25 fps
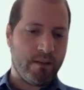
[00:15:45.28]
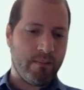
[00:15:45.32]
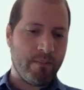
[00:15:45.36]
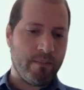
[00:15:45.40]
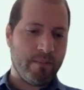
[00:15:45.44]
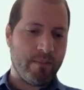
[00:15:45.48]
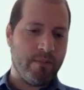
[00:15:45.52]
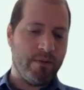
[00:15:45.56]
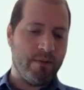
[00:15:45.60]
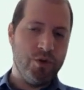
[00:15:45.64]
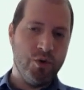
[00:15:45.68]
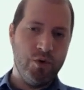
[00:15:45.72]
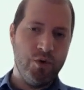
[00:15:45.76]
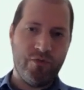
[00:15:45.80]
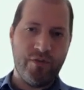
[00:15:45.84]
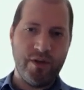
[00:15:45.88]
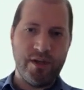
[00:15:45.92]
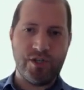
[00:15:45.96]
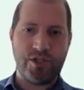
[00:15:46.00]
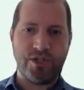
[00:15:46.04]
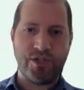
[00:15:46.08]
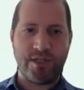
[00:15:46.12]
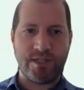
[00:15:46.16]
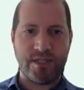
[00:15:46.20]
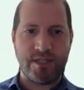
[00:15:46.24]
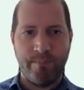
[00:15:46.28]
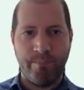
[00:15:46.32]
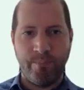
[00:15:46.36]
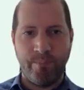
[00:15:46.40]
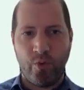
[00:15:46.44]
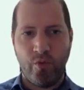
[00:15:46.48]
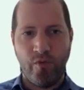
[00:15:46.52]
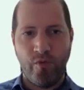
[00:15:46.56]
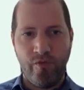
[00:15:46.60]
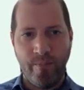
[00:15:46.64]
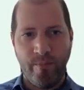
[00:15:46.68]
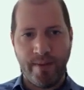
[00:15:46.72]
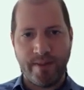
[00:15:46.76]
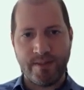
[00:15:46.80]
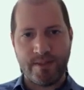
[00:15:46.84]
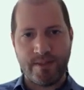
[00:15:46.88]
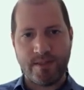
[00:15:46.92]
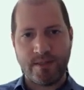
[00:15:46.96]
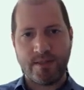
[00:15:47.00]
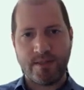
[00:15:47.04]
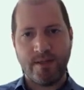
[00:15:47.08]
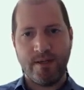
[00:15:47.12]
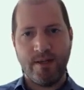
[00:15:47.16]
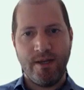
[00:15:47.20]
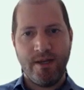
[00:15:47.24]
new features,
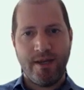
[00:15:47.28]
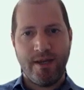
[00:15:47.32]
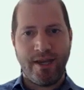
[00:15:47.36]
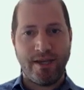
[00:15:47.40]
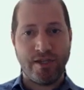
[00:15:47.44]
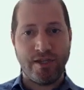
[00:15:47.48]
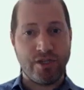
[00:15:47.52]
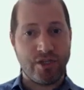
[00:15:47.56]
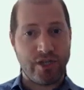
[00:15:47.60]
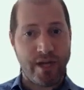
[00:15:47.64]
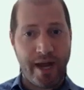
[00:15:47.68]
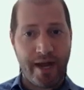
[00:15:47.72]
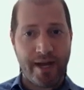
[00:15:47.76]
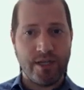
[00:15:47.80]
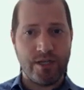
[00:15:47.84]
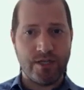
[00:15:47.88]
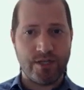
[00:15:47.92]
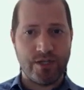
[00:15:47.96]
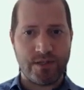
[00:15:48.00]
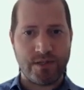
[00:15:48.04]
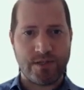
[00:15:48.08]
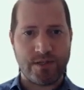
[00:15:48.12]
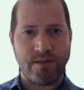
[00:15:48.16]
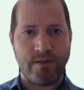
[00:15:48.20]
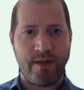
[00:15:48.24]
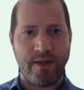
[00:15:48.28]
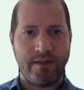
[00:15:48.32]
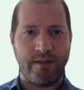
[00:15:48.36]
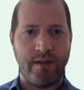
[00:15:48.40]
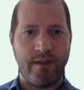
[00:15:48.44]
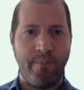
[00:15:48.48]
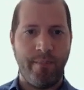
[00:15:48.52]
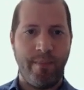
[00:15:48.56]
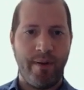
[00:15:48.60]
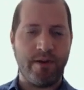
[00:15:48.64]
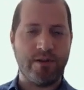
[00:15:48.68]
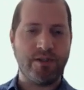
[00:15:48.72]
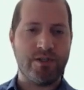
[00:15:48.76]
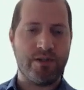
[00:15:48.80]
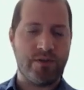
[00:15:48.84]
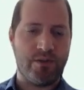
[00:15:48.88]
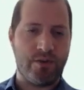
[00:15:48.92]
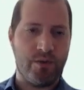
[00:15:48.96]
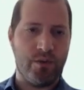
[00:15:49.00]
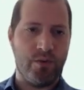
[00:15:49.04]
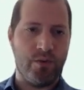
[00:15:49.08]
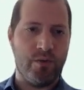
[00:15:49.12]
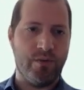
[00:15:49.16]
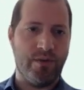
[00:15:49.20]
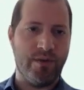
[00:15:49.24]
improvements, and challenges that emerged
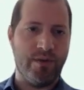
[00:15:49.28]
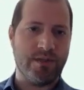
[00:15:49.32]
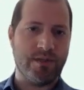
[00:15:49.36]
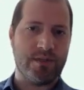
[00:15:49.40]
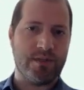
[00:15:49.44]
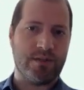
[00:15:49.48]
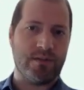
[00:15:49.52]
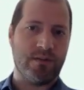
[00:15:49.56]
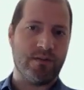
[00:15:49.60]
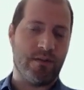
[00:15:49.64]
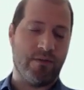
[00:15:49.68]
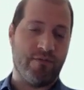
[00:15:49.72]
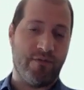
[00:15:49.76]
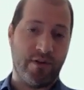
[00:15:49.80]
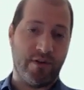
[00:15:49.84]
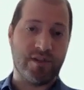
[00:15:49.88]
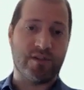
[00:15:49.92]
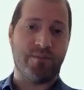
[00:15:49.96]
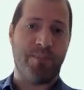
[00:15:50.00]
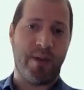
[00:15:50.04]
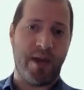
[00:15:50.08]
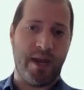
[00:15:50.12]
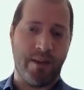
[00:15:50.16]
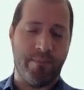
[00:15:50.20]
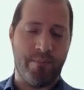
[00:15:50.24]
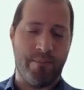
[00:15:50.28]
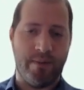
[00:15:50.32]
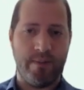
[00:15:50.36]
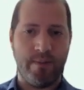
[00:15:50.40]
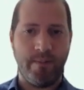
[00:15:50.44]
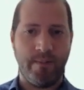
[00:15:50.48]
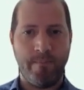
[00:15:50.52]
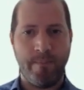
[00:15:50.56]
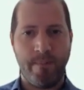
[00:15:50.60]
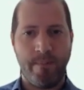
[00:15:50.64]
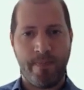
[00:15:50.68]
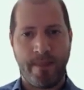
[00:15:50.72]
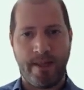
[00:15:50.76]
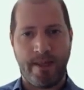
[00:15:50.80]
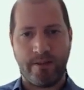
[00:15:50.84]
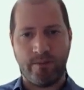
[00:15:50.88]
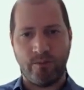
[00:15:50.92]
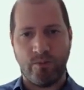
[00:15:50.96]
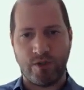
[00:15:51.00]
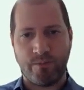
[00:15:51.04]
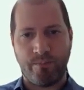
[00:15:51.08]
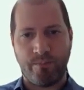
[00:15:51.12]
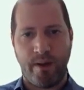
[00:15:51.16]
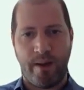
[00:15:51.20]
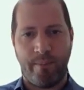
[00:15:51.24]
through this first paper that
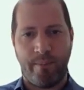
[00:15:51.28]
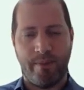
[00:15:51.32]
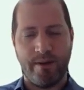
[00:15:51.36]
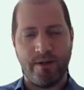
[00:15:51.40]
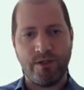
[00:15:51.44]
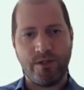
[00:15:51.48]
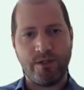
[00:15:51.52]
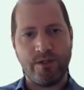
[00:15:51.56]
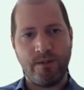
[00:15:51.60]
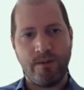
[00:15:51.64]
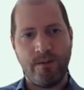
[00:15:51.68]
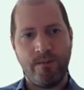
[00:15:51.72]
was published.